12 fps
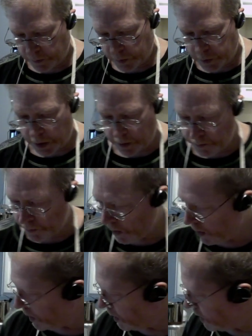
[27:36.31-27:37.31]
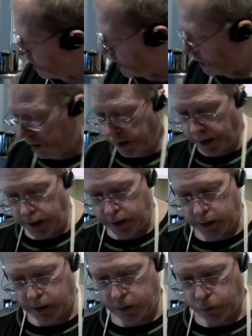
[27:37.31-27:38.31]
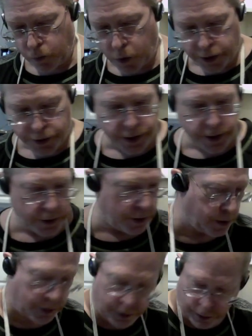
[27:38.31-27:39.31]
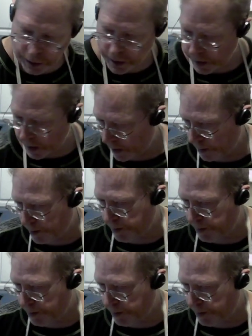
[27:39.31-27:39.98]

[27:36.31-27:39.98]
So, let's wash this. Cut it up a